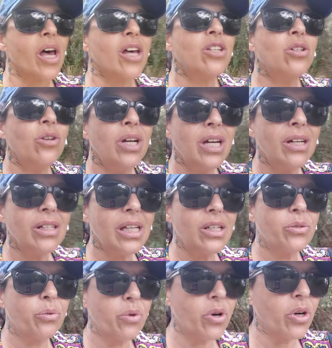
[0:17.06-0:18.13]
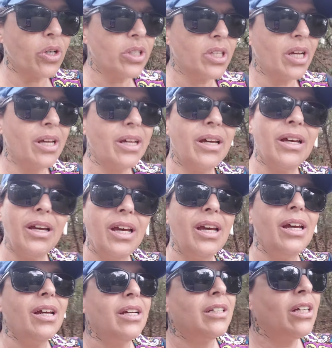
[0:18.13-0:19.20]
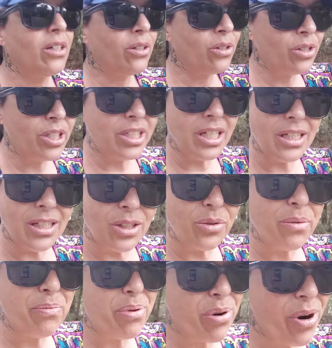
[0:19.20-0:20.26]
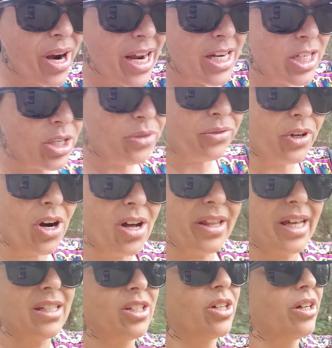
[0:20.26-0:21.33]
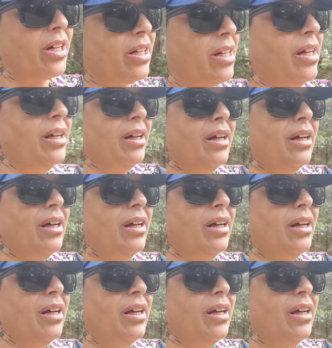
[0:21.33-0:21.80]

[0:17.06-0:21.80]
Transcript: As you hear these words, dear Lord Jesus, we praise you for all that's good.